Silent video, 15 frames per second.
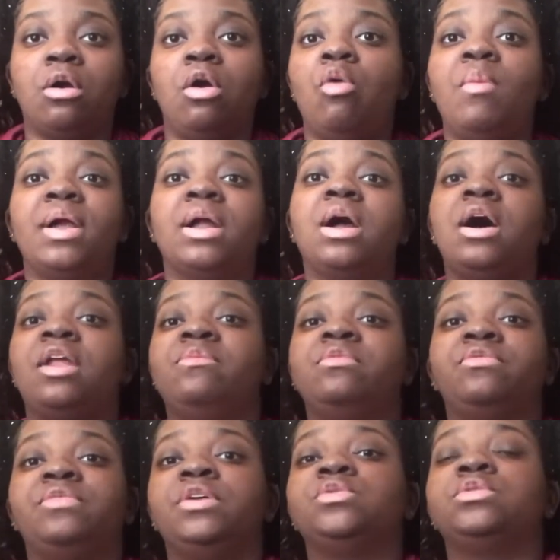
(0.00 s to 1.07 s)
oh my god, I've been
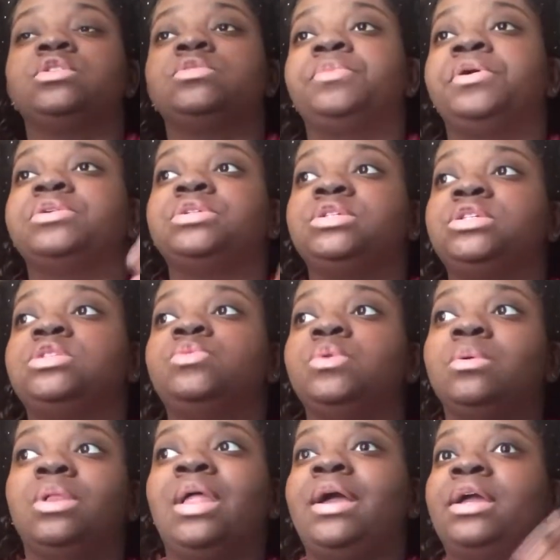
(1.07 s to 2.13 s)
friends with this person since we
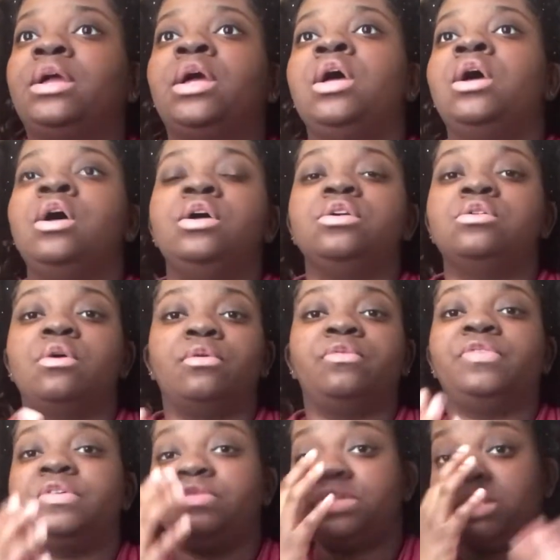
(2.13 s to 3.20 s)
were like, you know,
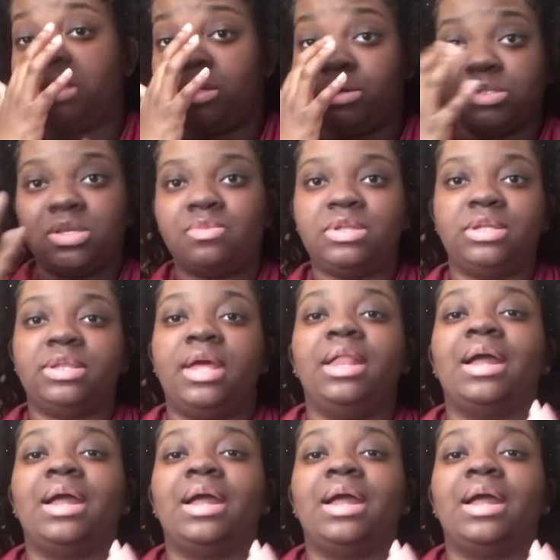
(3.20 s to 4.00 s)
15 or something like that.